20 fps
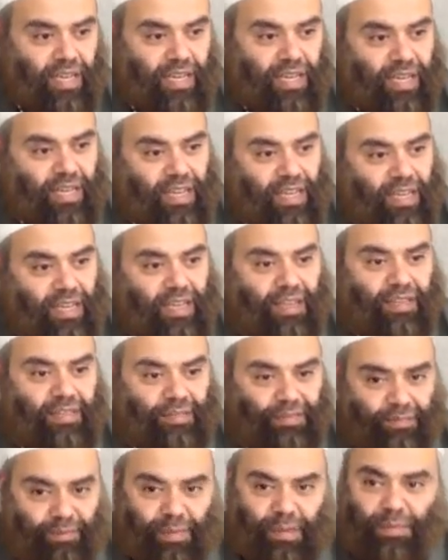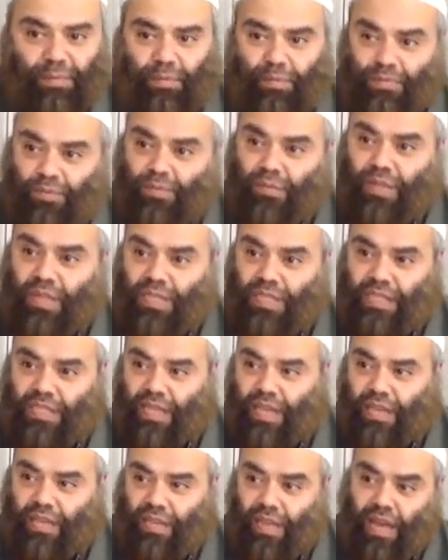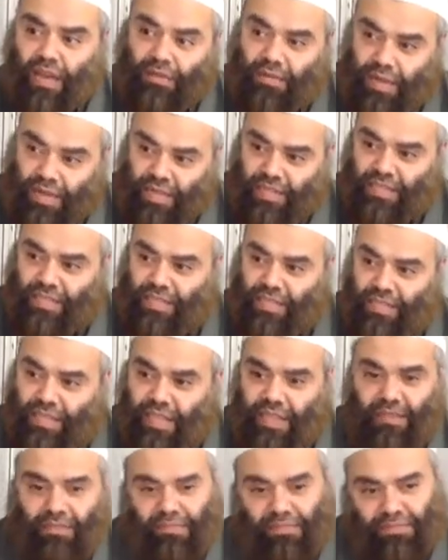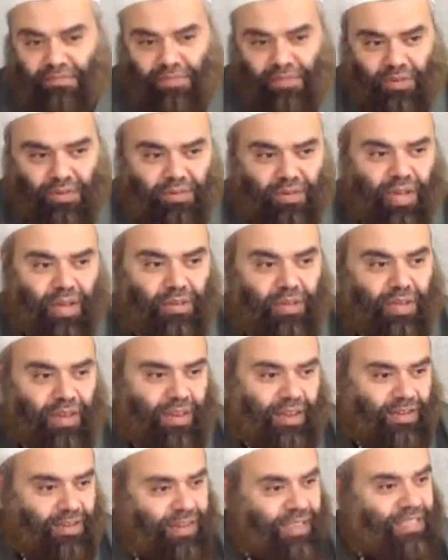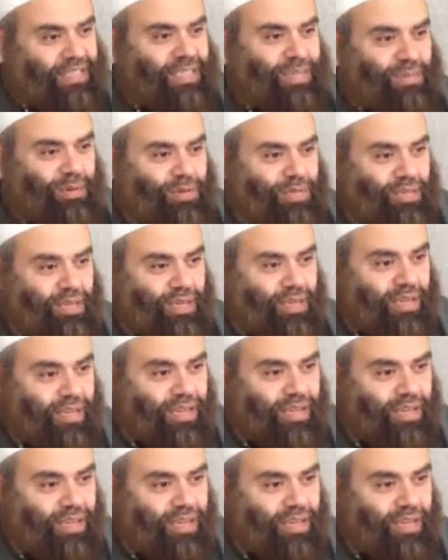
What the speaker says: if people do this and they are religious, they, you know, how can a religious person